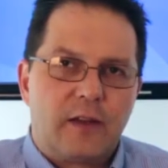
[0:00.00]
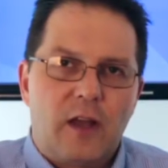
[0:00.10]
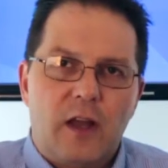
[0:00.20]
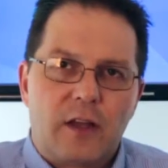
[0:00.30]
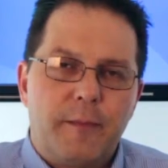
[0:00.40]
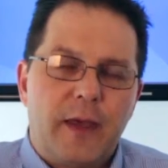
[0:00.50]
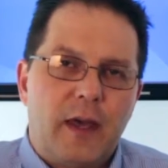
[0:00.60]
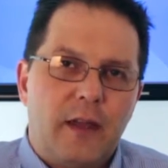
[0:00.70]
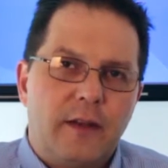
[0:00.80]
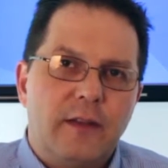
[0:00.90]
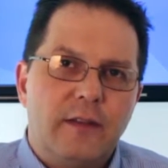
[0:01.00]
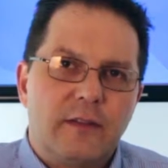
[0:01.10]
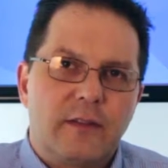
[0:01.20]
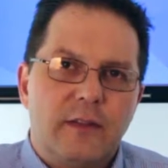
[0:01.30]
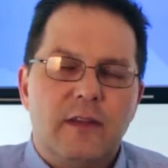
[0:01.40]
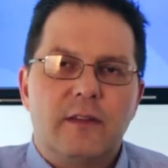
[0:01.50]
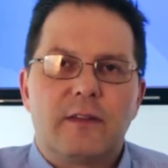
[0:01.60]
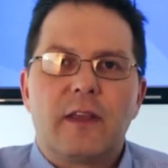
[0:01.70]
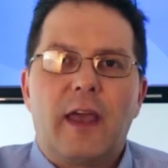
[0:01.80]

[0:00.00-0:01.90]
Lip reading: talk about is